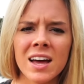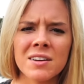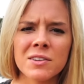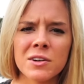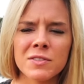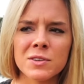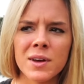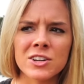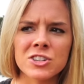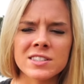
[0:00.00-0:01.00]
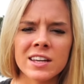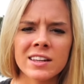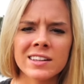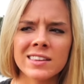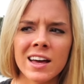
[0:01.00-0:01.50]
I don't know if you actually
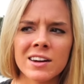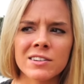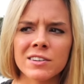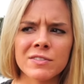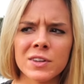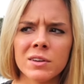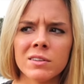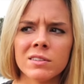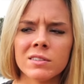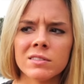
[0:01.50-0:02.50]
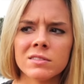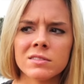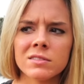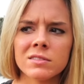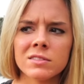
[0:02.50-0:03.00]
say it like that or if you
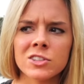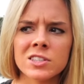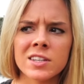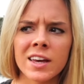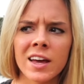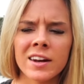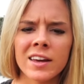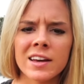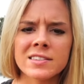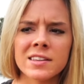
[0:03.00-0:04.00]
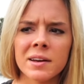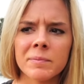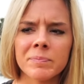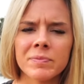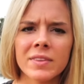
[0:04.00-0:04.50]
just say N A S
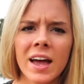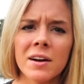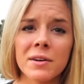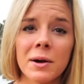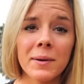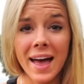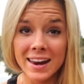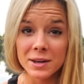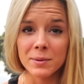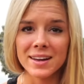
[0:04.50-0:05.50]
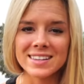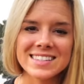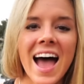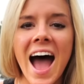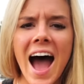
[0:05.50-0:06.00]
M. I don't know.
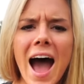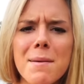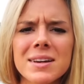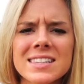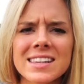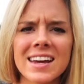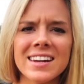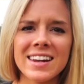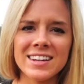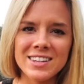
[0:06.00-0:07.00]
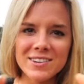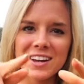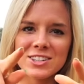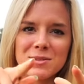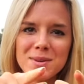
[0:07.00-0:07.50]
Anyways, I'm excited and
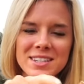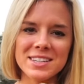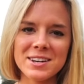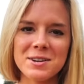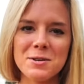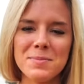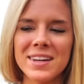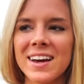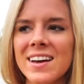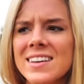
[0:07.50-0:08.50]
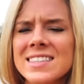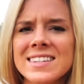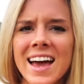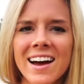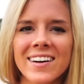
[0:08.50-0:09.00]
you guys should be too
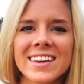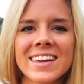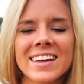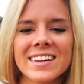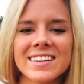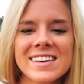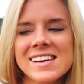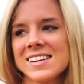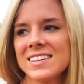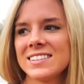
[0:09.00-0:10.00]
because now I can